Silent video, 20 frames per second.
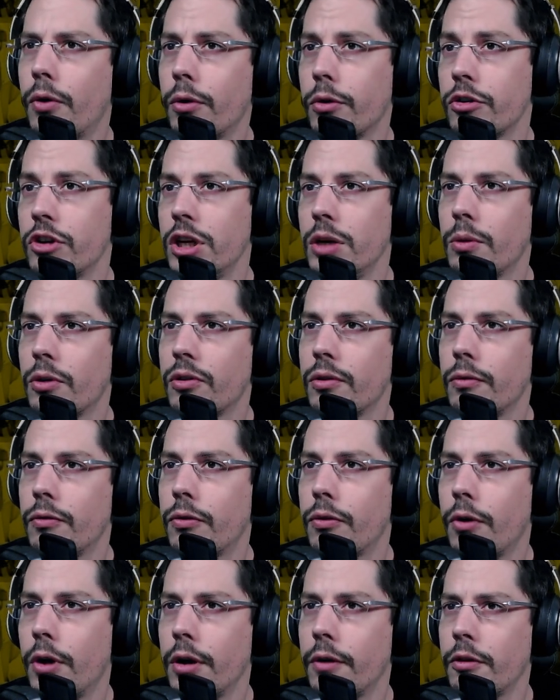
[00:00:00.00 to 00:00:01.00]
she was in
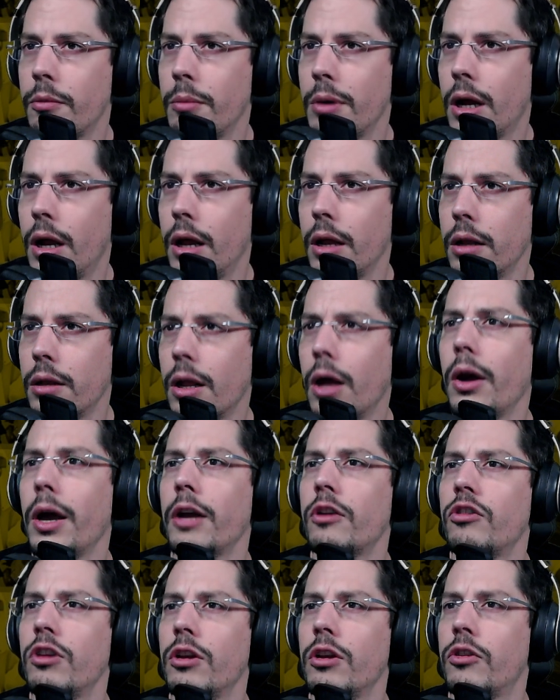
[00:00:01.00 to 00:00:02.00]
front of the Mega Knight. No,
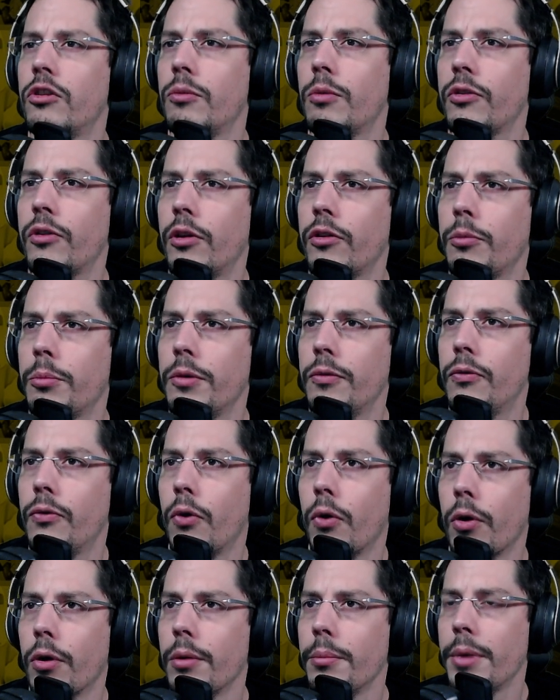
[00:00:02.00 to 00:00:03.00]
actually, she was also
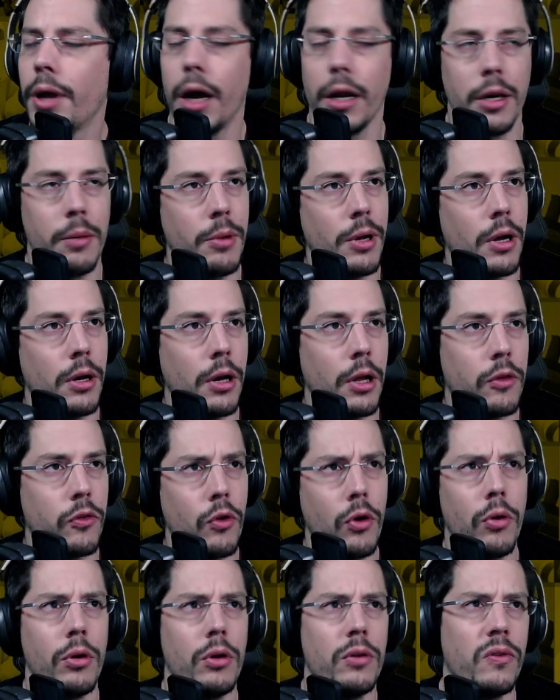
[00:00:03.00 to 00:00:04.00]
behind the Mega Knight.
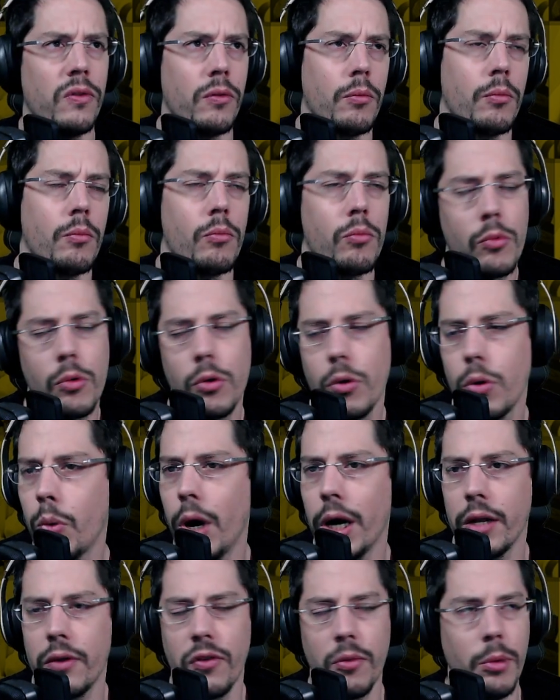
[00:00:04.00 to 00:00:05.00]
So it's
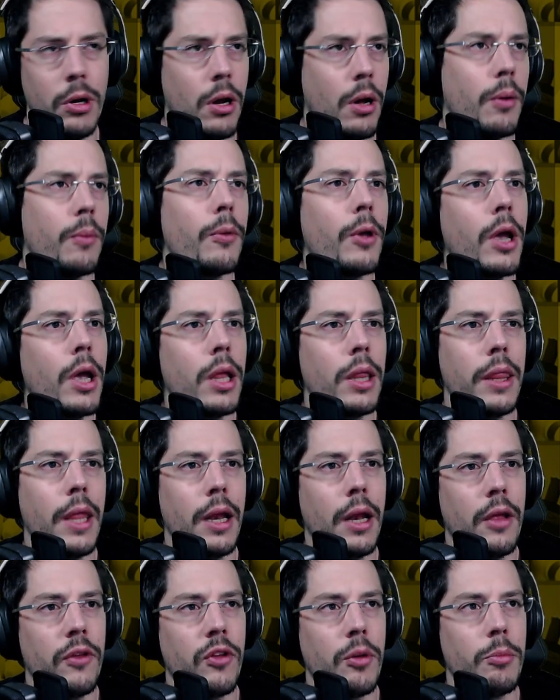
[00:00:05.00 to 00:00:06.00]
quite similar
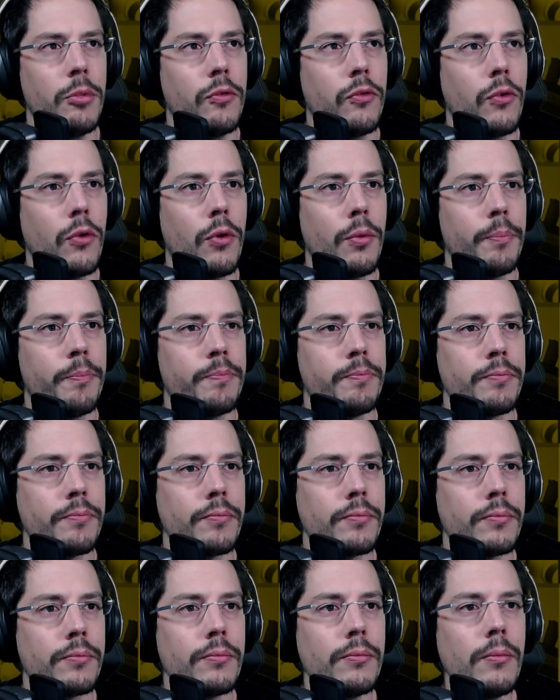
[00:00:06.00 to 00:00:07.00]
than I said before.
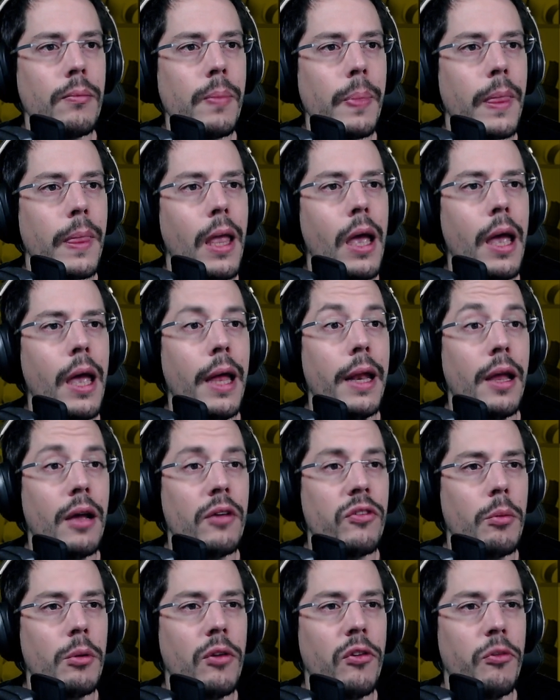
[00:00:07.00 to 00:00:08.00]

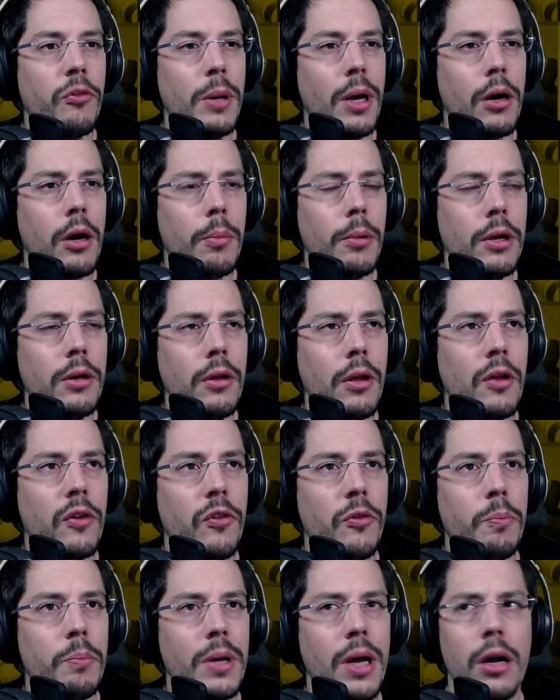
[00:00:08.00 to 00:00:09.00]
Next up is the Spear Goblin.
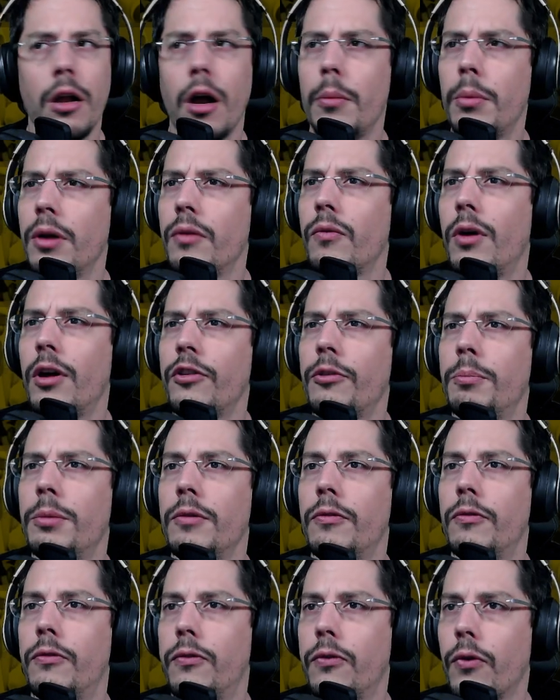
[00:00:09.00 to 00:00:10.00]
Spear Goblin was
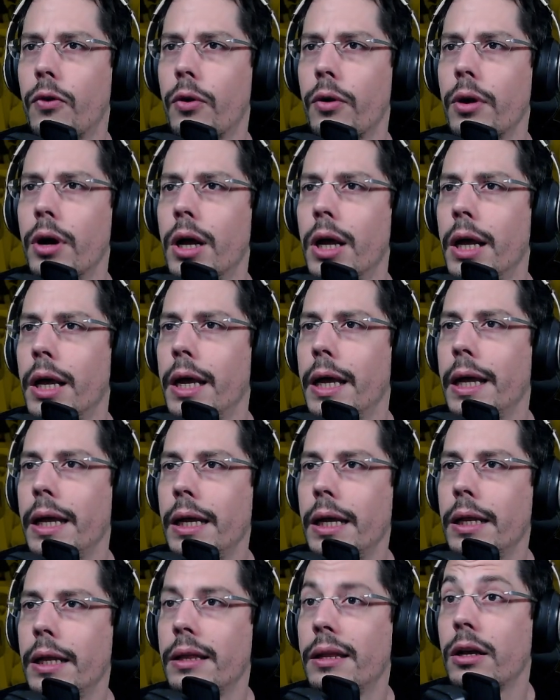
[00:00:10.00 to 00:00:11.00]
before
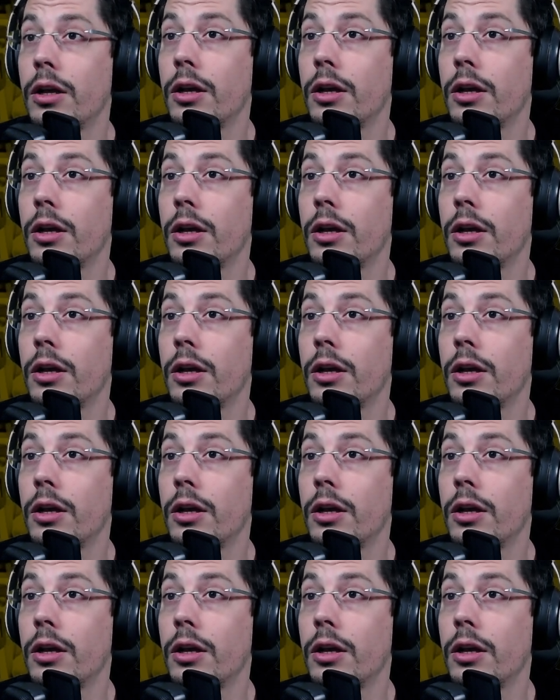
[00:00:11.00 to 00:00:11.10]
in the